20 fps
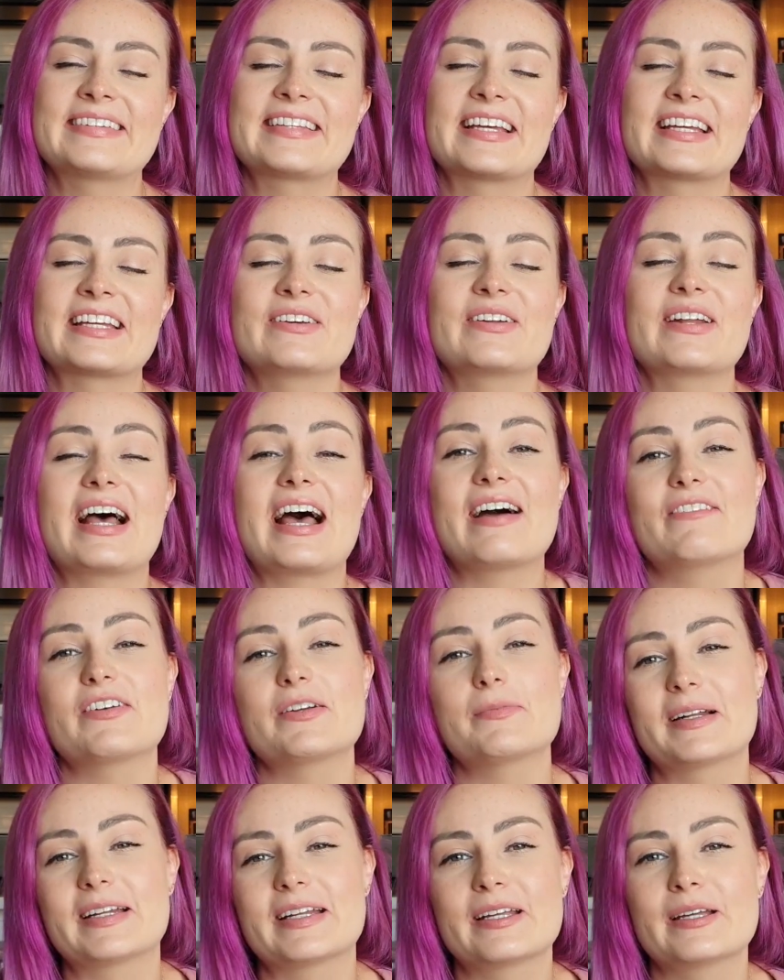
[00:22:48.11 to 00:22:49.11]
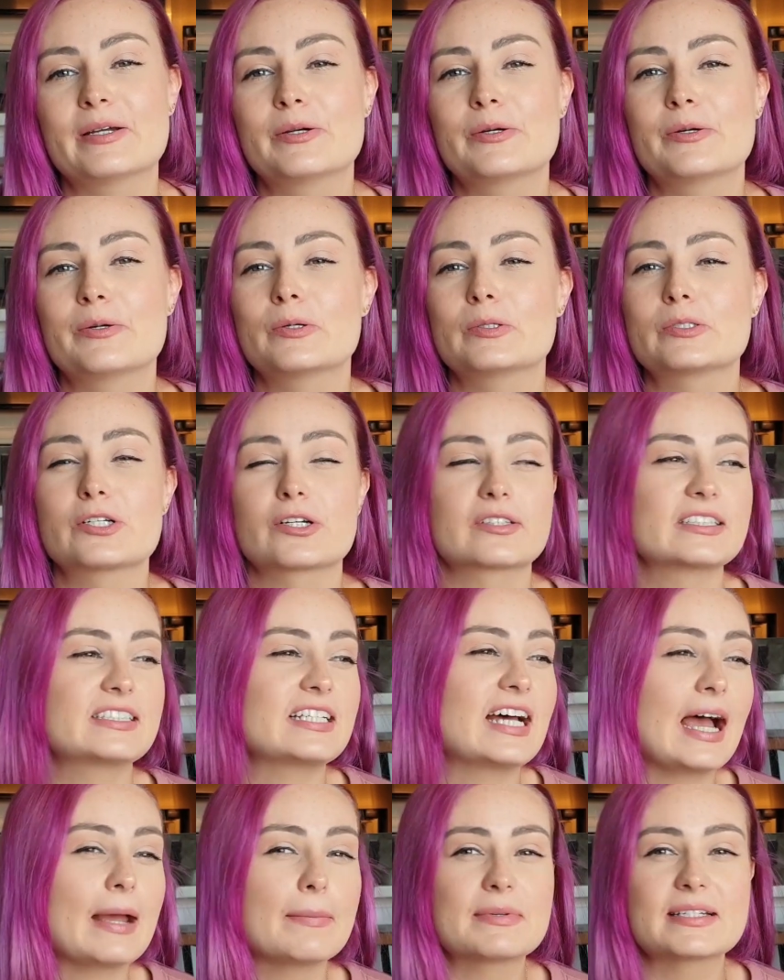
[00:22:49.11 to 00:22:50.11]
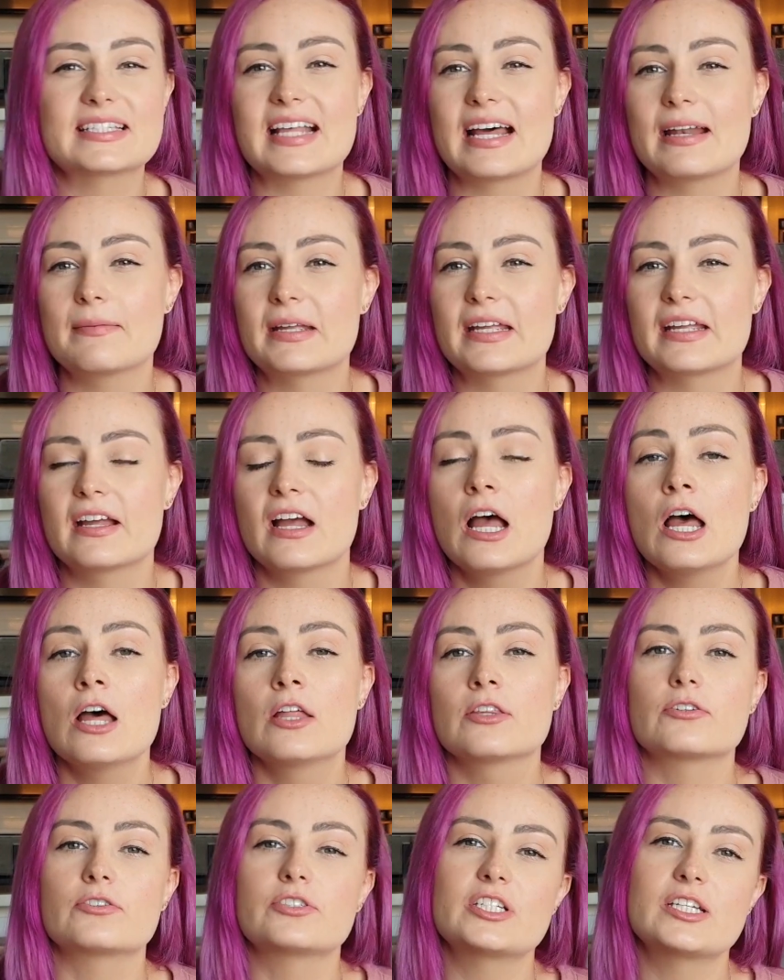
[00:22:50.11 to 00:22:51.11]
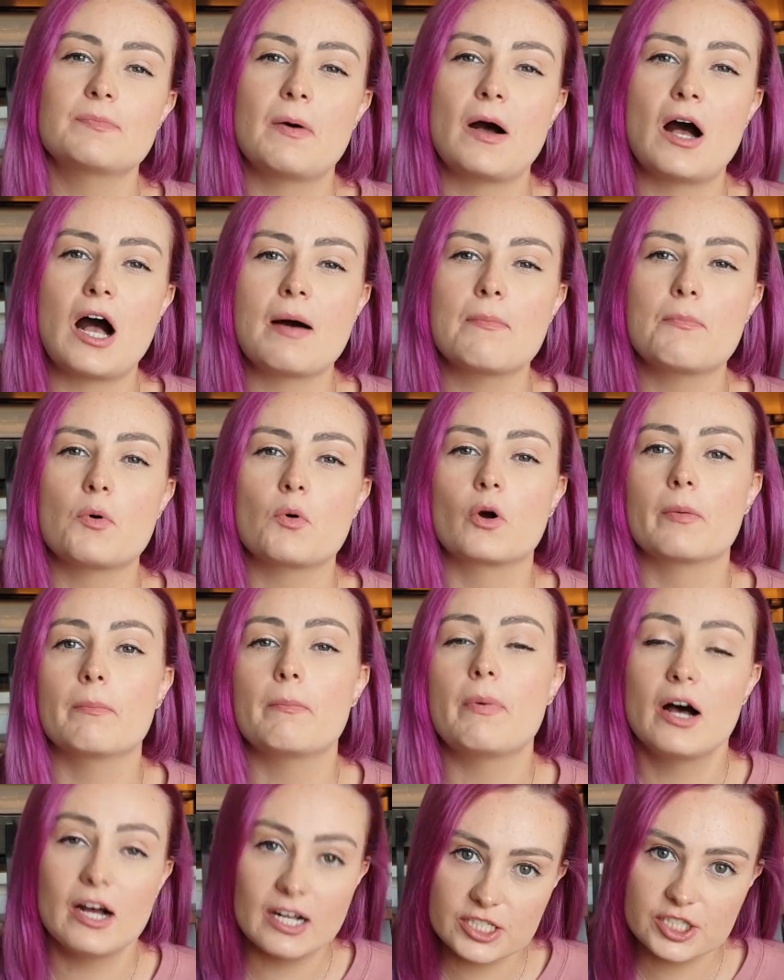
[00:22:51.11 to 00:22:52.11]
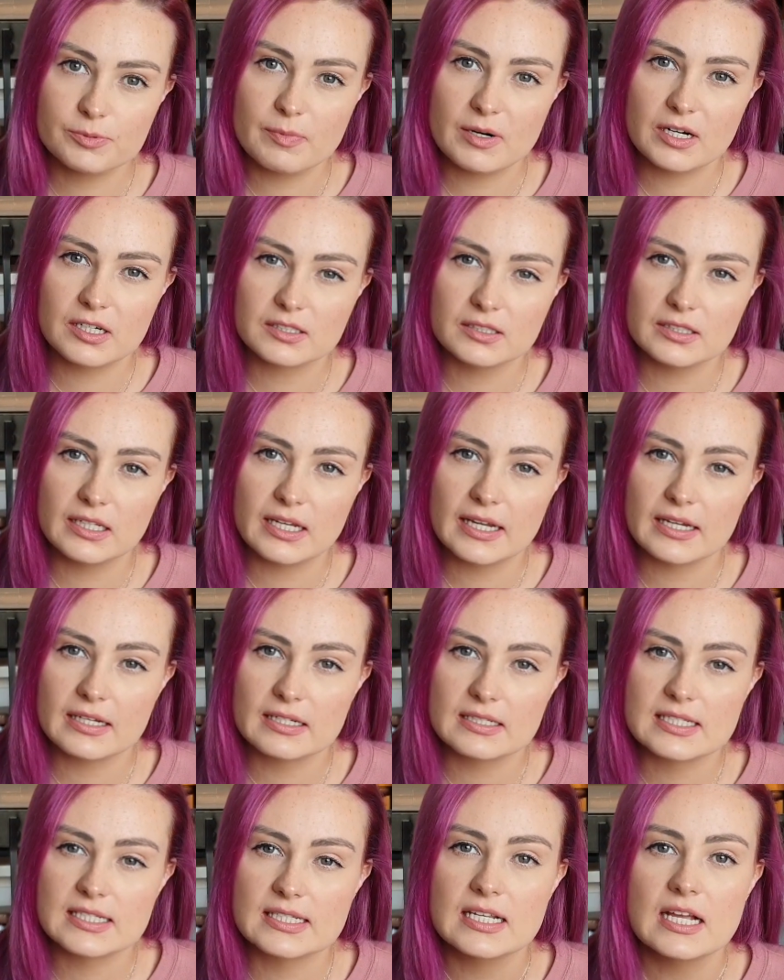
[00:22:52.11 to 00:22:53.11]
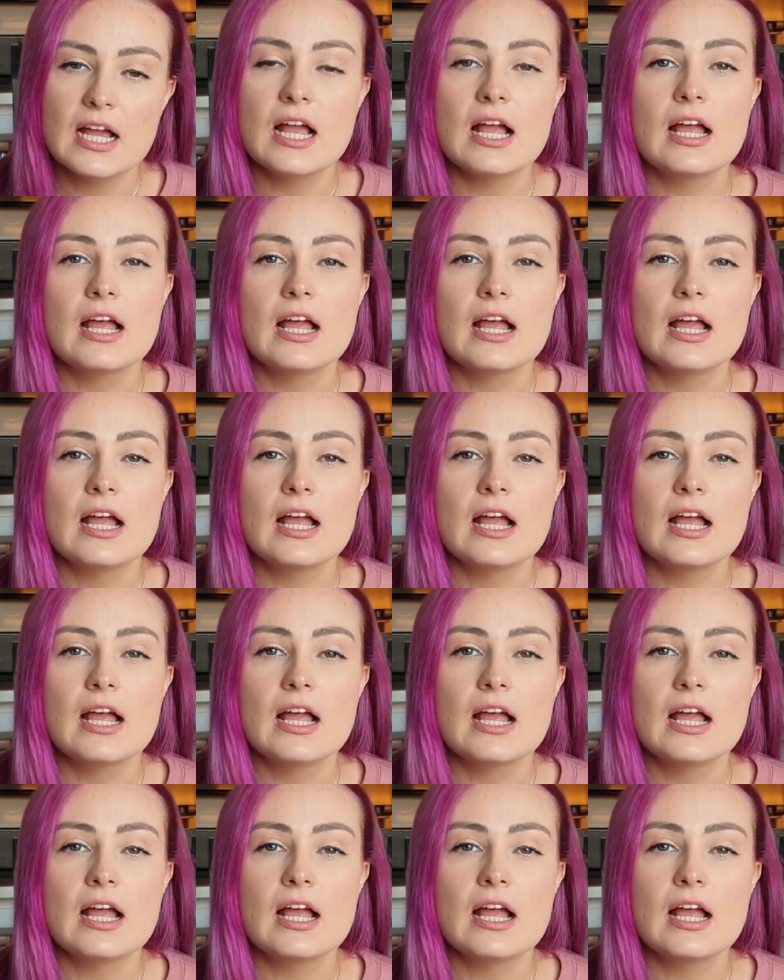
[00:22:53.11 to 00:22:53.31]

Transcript: Thank you to everybody who took the time to send me their Depop or Poshmark links.